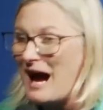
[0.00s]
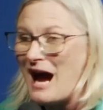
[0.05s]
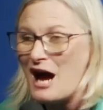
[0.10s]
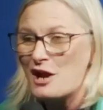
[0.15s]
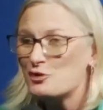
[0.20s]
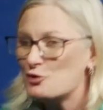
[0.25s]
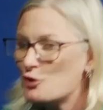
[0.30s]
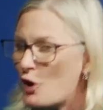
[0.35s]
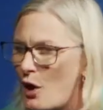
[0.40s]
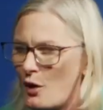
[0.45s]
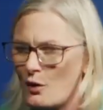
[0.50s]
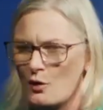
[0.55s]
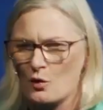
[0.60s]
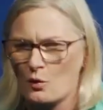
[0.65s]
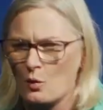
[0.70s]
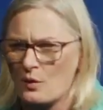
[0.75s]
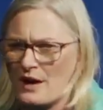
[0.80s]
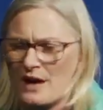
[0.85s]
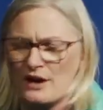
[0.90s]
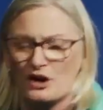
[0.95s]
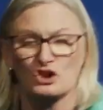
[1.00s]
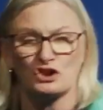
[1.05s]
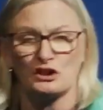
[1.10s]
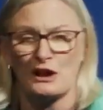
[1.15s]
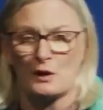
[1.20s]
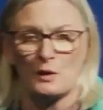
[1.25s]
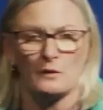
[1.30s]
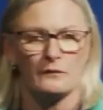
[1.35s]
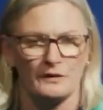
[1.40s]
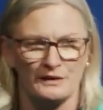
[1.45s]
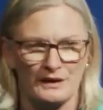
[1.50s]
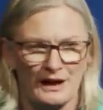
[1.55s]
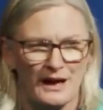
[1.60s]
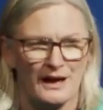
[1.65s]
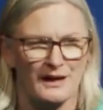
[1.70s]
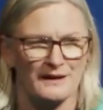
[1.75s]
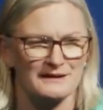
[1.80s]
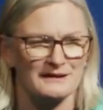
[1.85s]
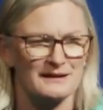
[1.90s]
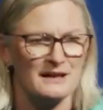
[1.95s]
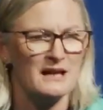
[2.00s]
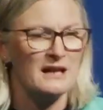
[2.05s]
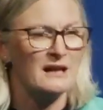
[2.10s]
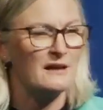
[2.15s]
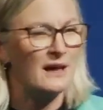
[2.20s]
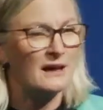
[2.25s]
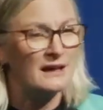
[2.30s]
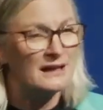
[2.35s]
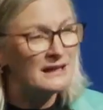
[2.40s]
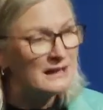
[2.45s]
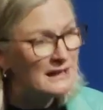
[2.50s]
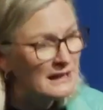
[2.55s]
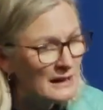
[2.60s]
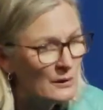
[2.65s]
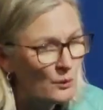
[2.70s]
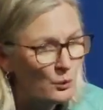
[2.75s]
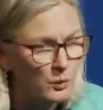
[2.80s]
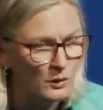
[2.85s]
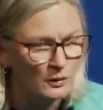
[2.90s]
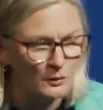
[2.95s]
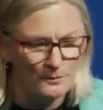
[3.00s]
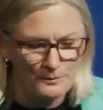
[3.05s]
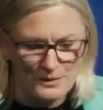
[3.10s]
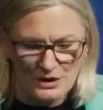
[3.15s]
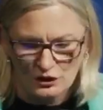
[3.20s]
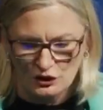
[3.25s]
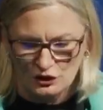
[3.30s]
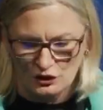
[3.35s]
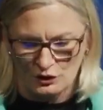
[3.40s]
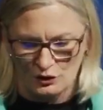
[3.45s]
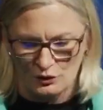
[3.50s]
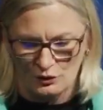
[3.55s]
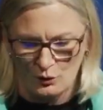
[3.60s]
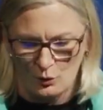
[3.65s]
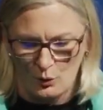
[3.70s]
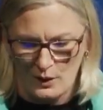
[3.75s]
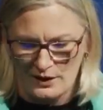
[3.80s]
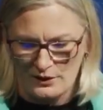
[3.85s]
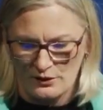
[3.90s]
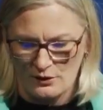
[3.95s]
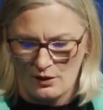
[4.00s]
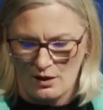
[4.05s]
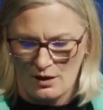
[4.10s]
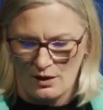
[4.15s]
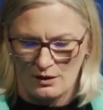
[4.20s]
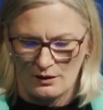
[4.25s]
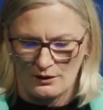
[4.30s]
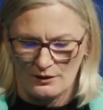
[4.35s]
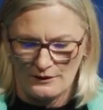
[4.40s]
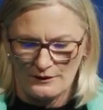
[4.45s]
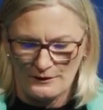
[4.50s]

I know without a shadow of a doubt that He will meet you where you are.